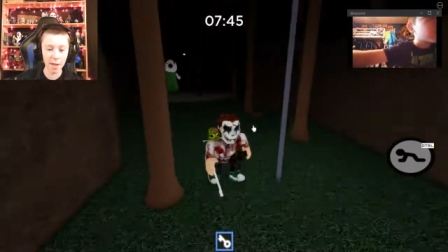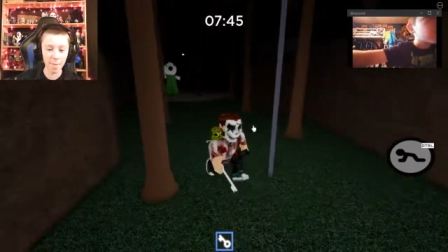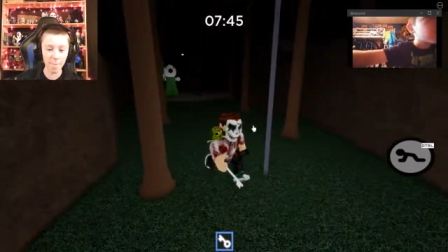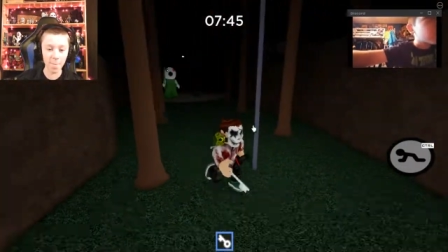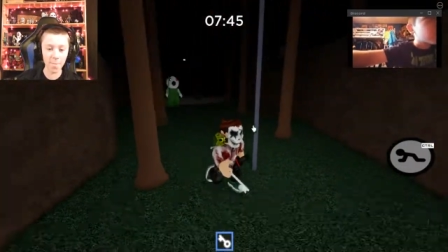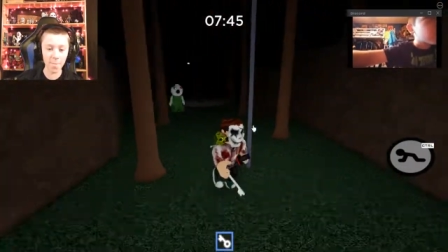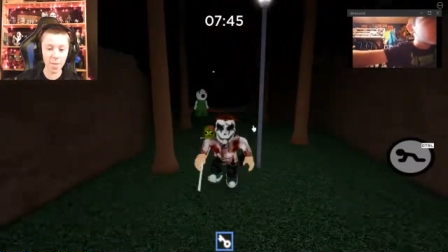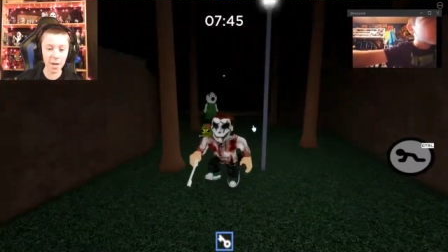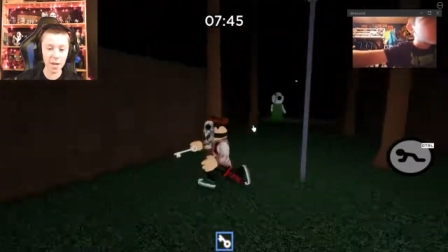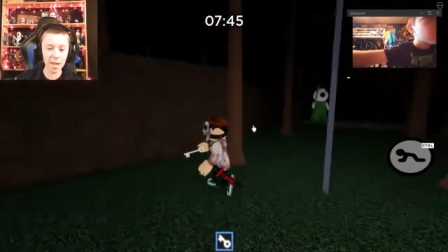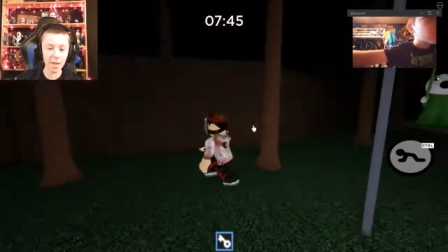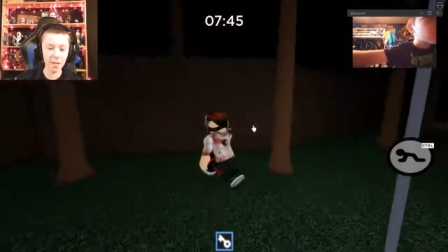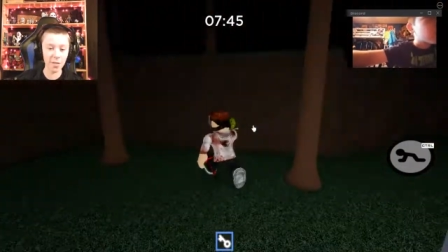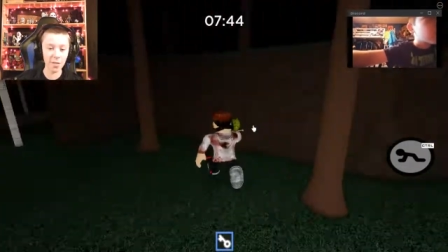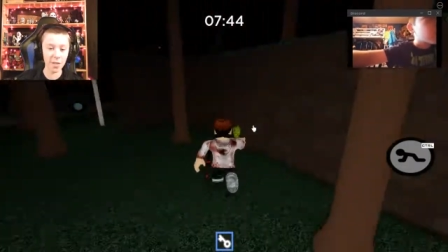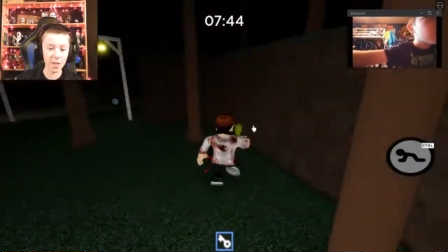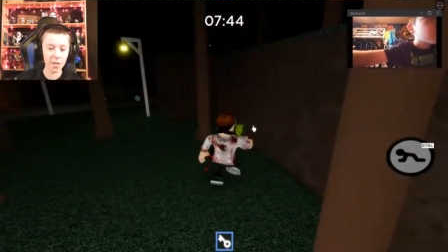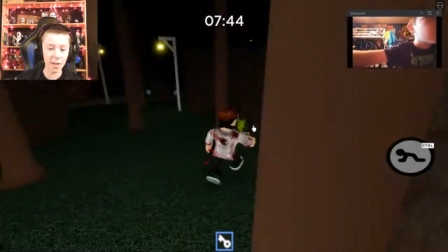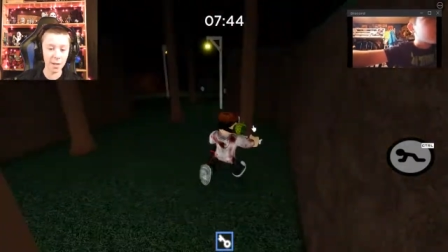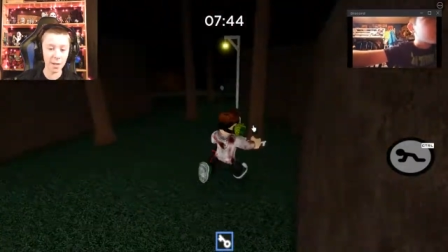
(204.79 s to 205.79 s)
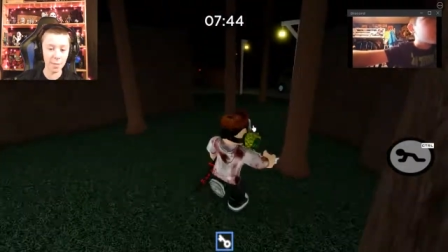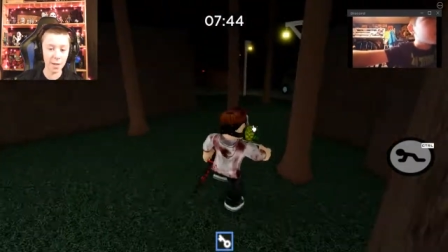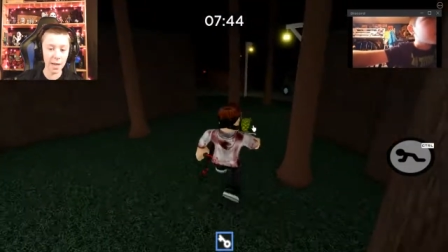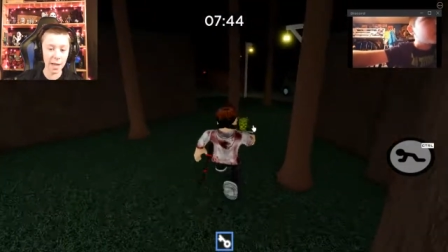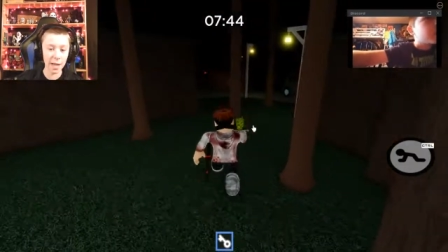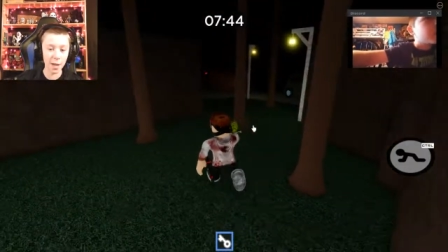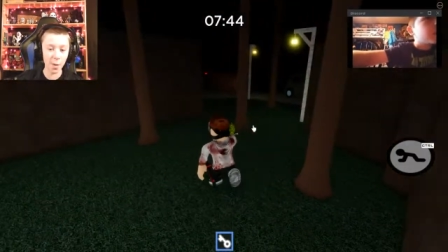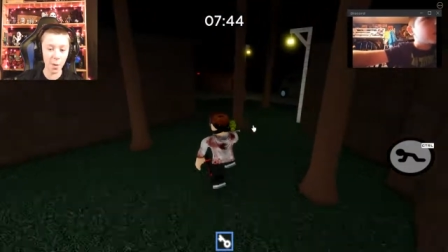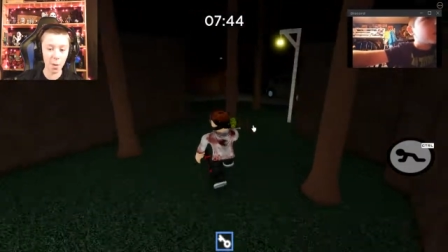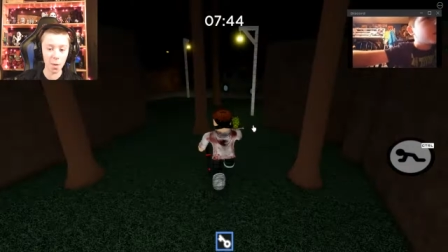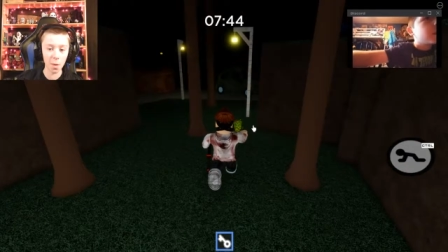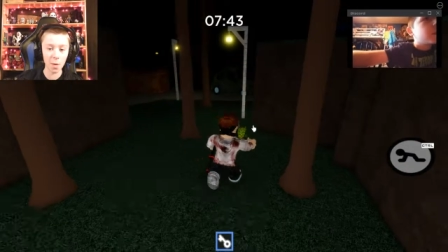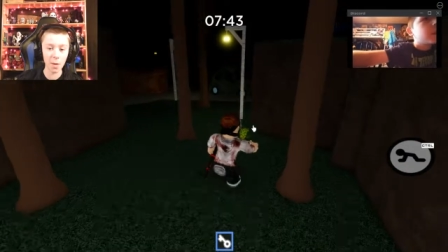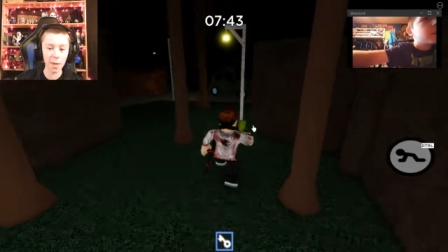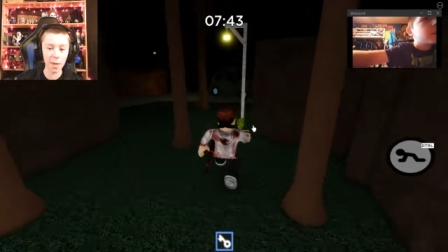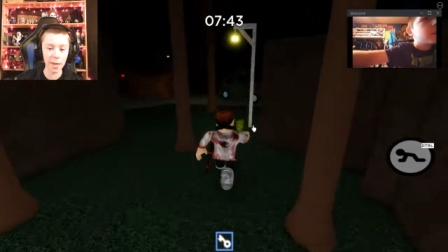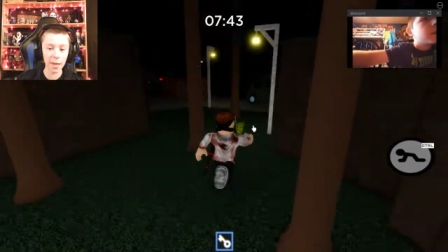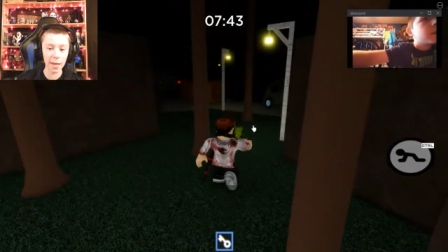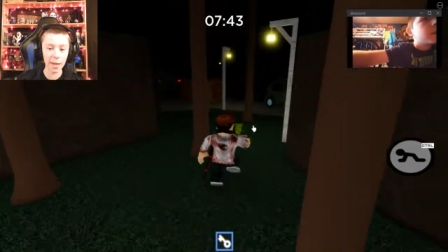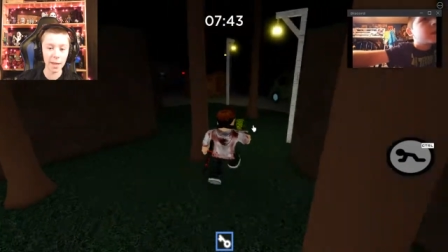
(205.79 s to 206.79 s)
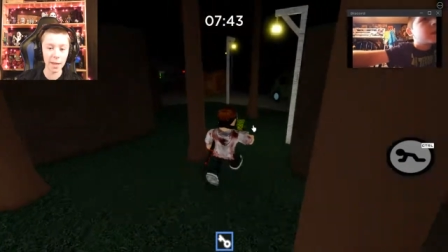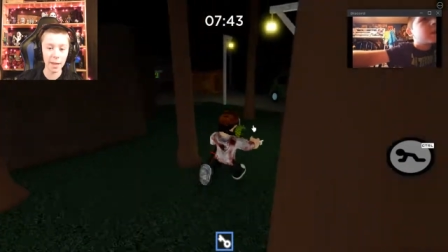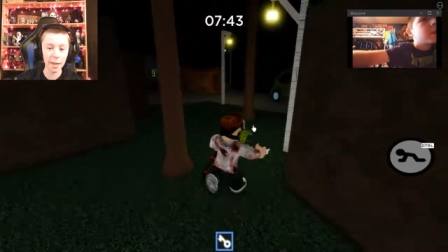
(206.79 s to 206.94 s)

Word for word: Vinny the zombie owl. Okay.